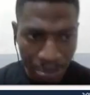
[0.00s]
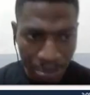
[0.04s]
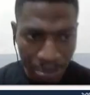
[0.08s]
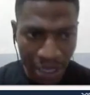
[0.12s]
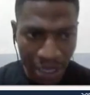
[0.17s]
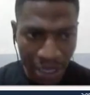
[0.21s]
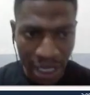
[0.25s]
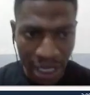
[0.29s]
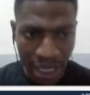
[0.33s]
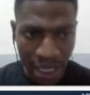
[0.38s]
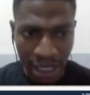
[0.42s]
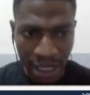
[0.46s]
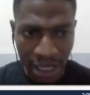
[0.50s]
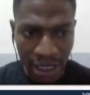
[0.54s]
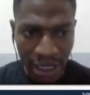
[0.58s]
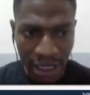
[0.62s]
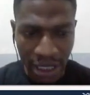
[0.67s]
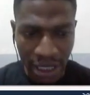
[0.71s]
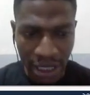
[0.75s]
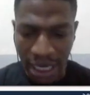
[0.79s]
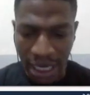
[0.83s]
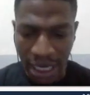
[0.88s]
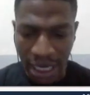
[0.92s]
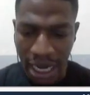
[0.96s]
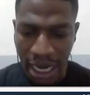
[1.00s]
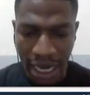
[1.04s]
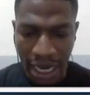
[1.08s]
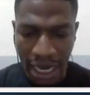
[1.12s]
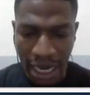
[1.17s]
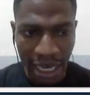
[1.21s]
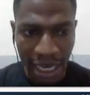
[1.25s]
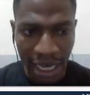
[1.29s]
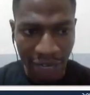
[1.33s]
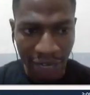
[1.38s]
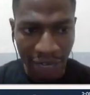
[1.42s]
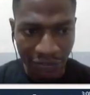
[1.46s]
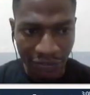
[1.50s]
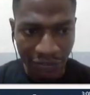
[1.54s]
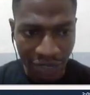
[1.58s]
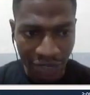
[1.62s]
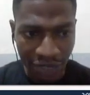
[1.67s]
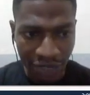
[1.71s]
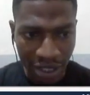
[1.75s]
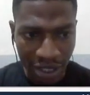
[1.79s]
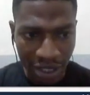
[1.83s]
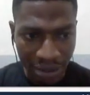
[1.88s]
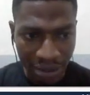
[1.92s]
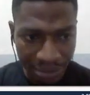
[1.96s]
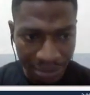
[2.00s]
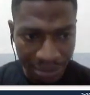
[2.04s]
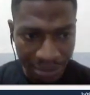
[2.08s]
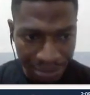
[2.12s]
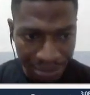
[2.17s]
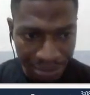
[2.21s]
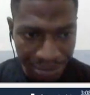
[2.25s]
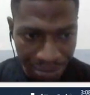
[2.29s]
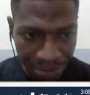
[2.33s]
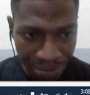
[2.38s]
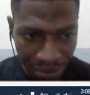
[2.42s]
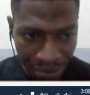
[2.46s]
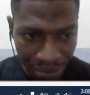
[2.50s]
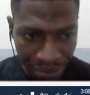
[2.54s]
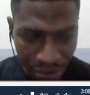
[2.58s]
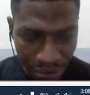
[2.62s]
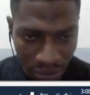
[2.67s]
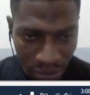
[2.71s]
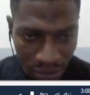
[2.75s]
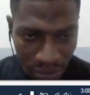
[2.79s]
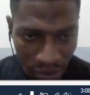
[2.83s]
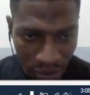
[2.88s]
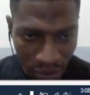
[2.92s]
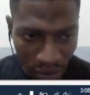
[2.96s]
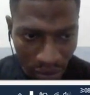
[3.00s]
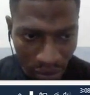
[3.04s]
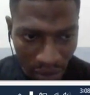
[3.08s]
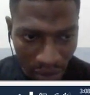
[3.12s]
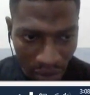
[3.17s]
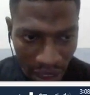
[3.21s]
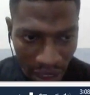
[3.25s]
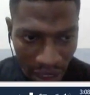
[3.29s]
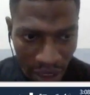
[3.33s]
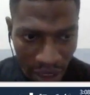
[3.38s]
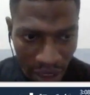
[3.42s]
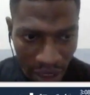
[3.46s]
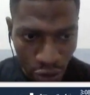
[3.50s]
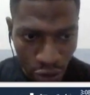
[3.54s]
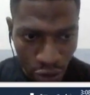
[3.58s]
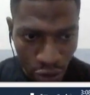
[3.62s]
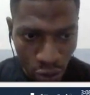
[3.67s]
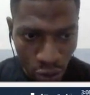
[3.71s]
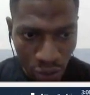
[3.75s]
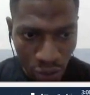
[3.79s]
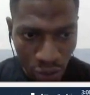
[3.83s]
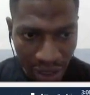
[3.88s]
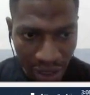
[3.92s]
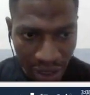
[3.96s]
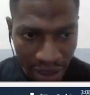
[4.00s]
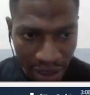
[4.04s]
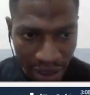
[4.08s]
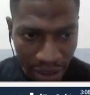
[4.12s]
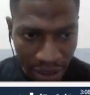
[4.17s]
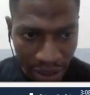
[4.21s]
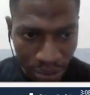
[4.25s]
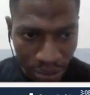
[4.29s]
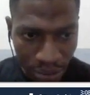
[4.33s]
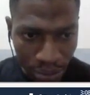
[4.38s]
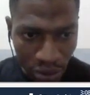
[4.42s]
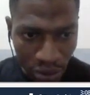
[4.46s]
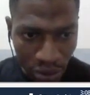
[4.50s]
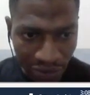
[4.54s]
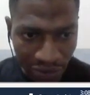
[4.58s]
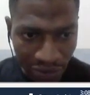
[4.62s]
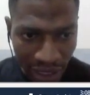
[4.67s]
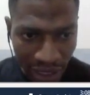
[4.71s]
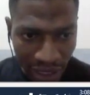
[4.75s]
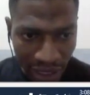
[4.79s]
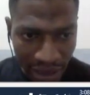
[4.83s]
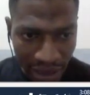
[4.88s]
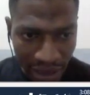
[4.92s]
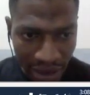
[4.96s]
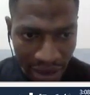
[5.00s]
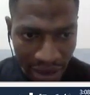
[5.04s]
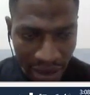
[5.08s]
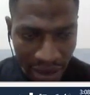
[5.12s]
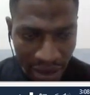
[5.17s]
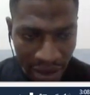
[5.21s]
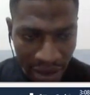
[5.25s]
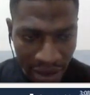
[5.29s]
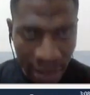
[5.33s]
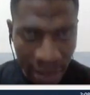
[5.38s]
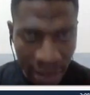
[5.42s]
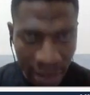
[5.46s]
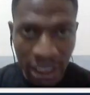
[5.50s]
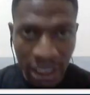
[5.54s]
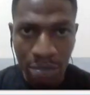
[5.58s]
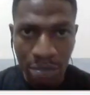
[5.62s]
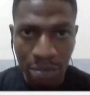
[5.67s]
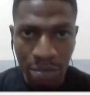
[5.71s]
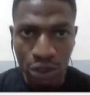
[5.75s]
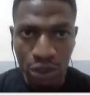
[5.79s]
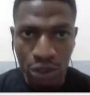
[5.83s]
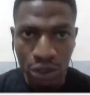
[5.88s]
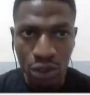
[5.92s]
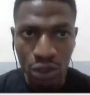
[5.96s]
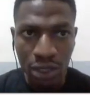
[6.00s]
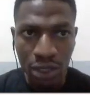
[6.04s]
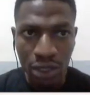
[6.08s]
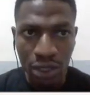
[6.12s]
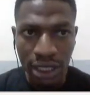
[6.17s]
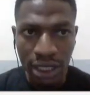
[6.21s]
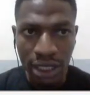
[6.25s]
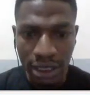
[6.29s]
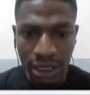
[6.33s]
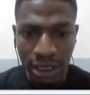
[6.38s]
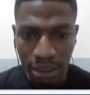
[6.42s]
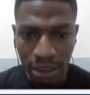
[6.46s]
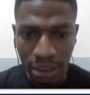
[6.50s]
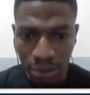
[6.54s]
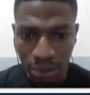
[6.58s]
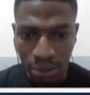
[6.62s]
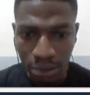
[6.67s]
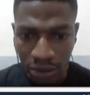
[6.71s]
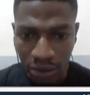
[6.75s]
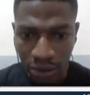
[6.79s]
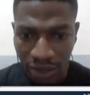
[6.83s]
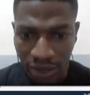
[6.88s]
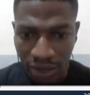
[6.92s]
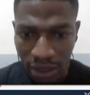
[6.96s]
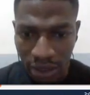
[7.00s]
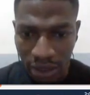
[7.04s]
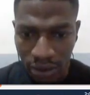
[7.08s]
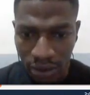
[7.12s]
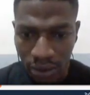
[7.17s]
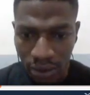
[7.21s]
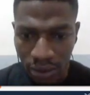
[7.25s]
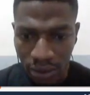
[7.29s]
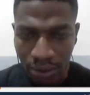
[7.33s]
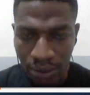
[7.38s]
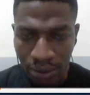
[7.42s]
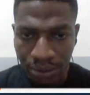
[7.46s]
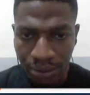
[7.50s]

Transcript: paid in a higher fee. And I'll show you an example of that. Let me show you an example of that. So